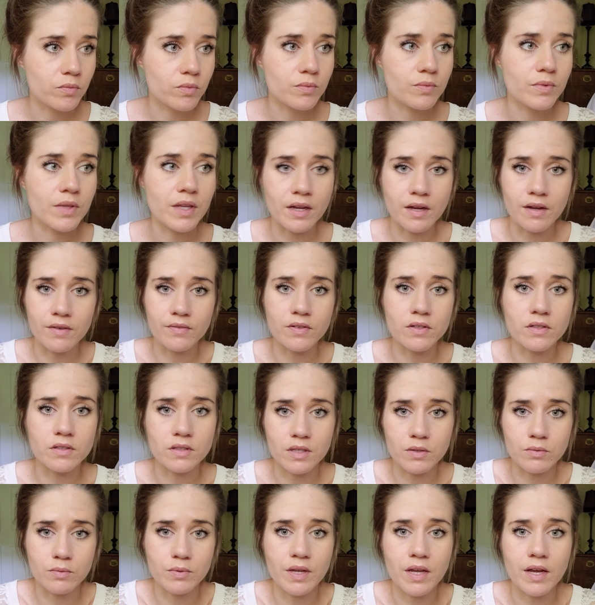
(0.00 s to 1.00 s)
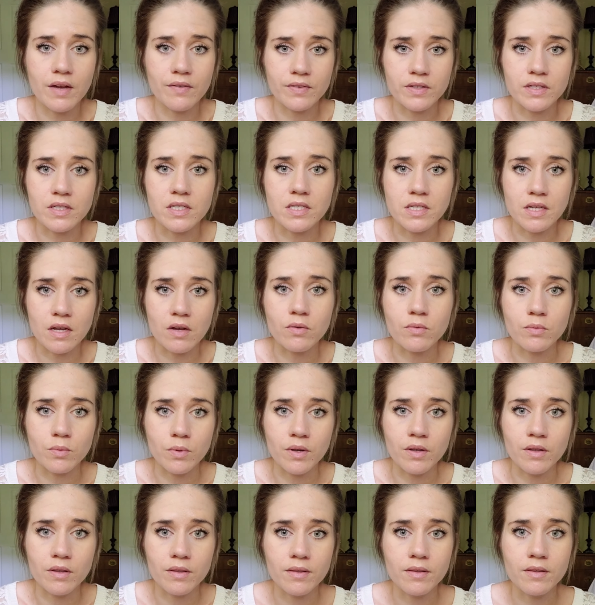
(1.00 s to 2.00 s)
that we haven't dealt
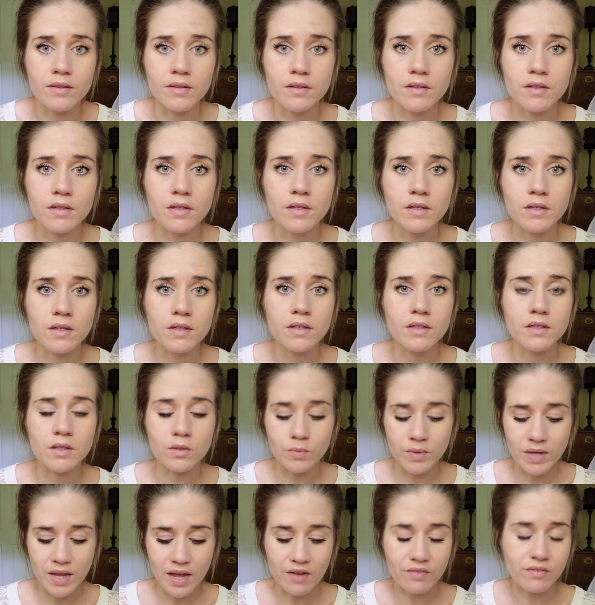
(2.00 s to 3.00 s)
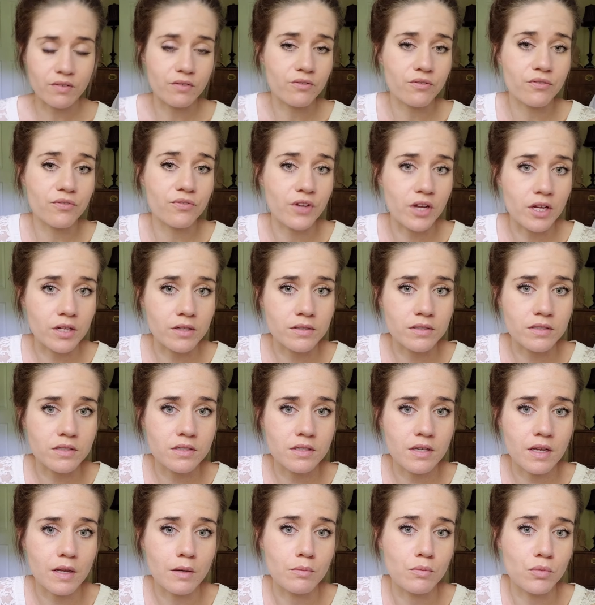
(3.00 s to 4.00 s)
with, that we haven't felt
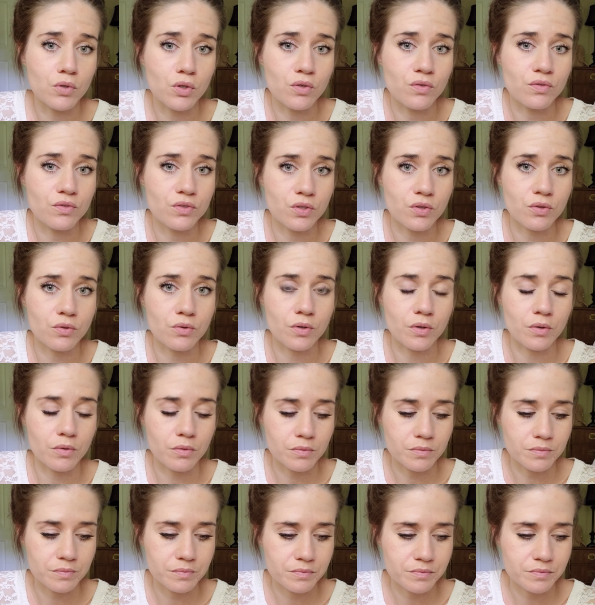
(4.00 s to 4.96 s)
and moved through.